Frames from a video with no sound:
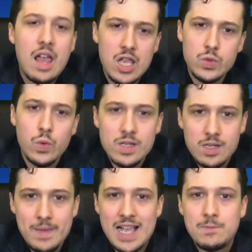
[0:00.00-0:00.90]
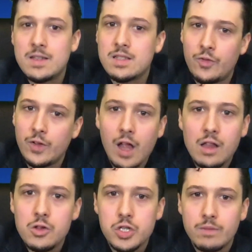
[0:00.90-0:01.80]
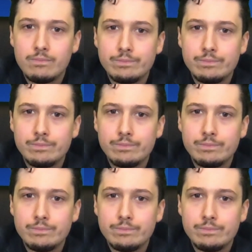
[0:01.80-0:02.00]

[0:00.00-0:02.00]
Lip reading: as well as some aspects of philology.